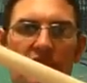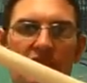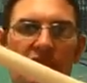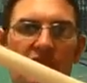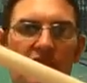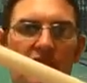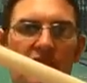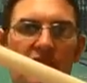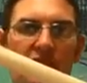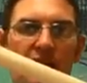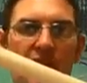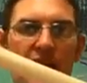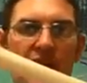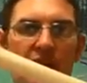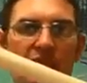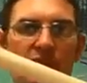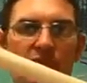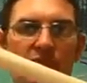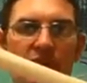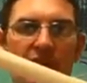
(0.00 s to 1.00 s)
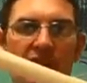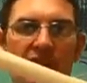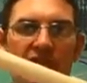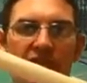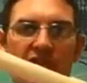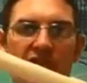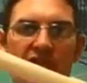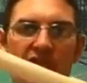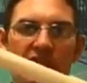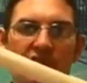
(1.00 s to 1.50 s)
So after
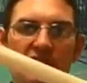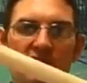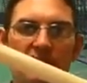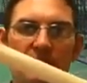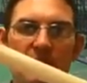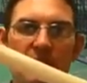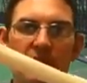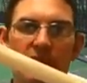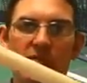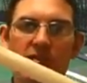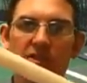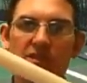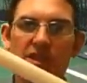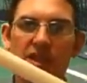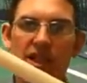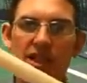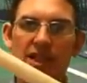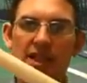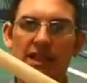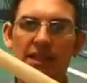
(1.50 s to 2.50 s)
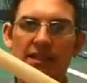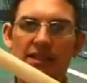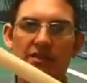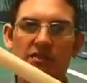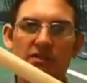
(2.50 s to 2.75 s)
researching a little bit online and